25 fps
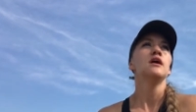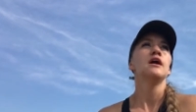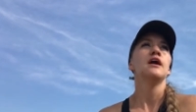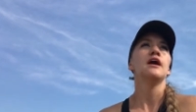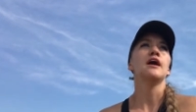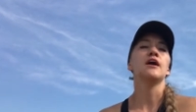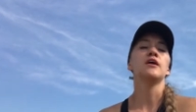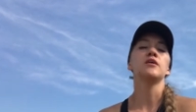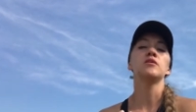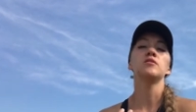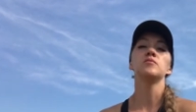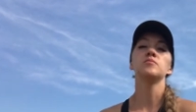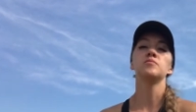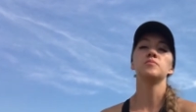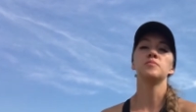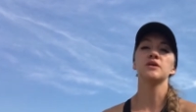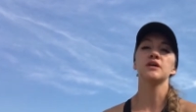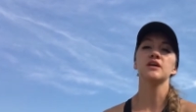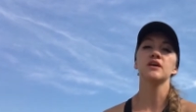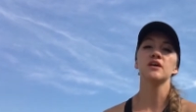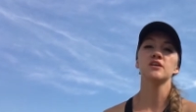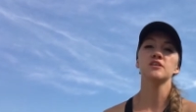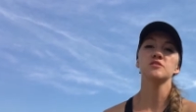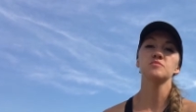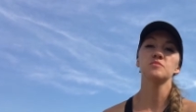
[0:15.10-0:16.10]
And
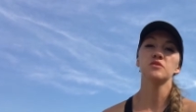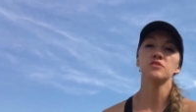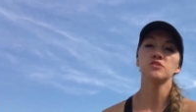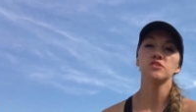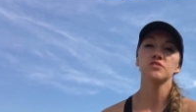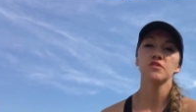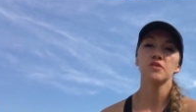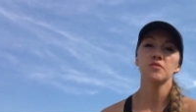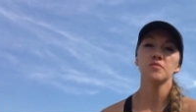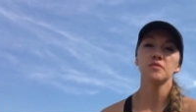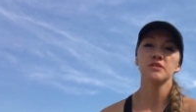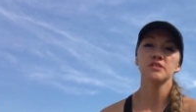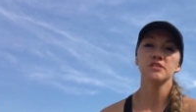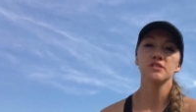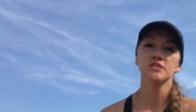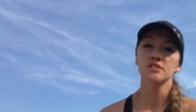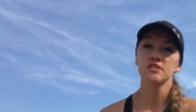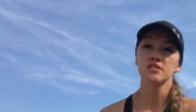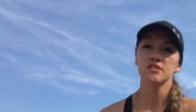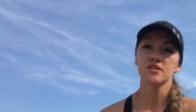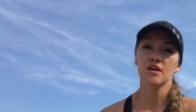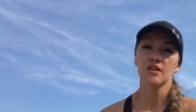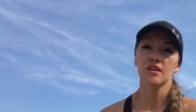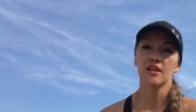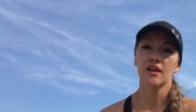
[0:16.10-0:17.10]
because most of our business
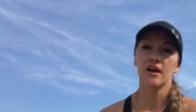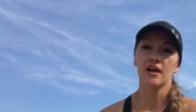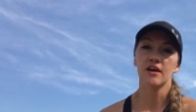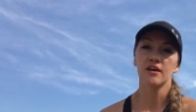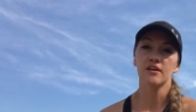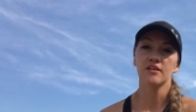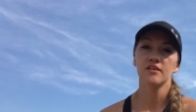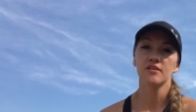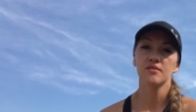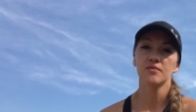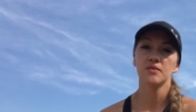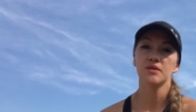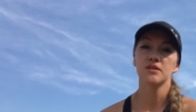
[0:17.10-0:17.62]
is online,